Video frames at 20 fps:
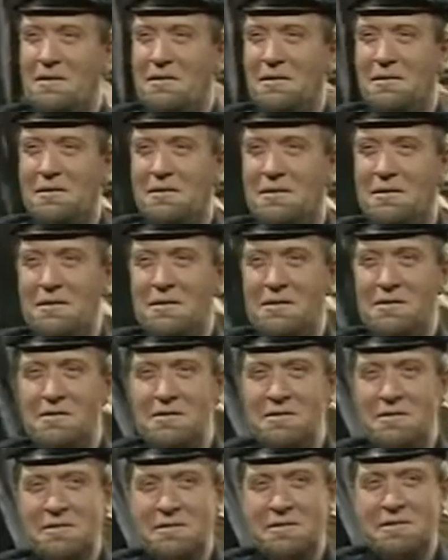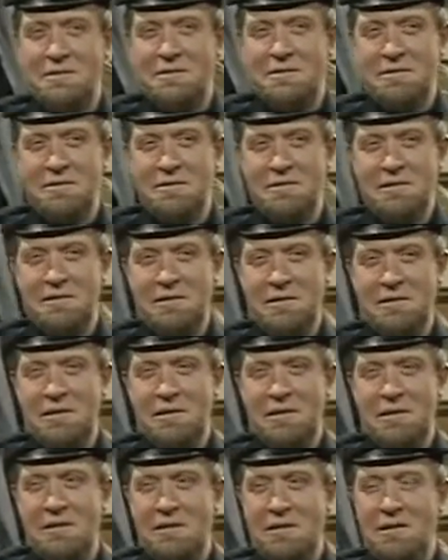
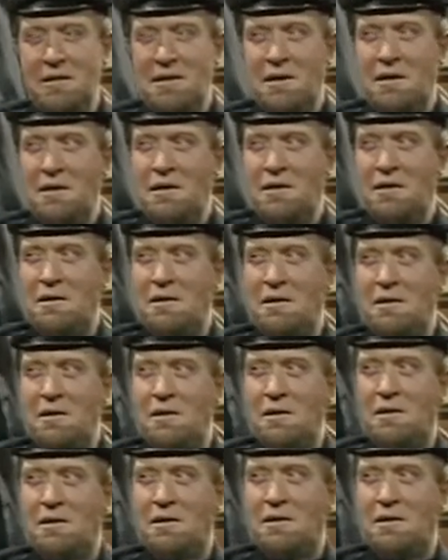[no speech]